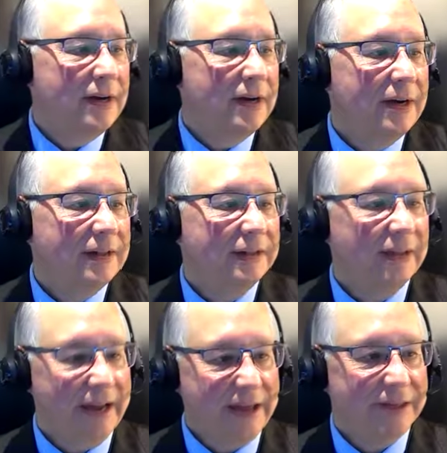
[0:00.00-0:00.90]

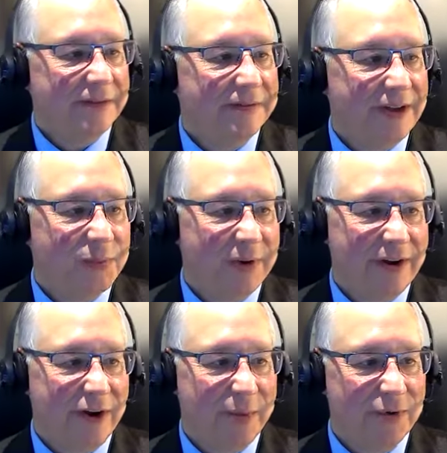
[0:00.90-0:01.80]
length of
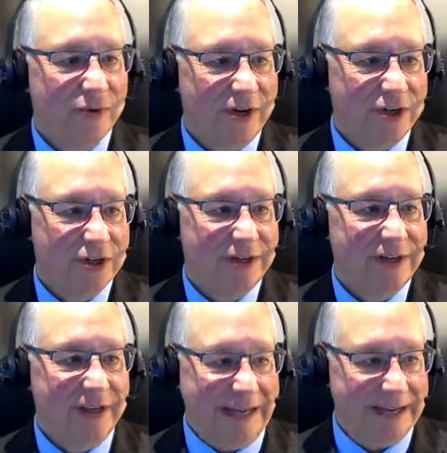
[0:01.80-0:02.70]
expedited arbitration
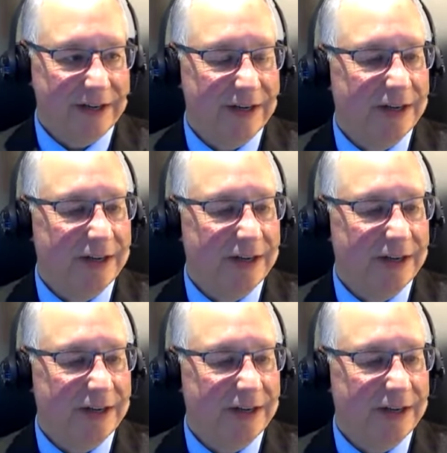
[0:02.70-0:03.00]
in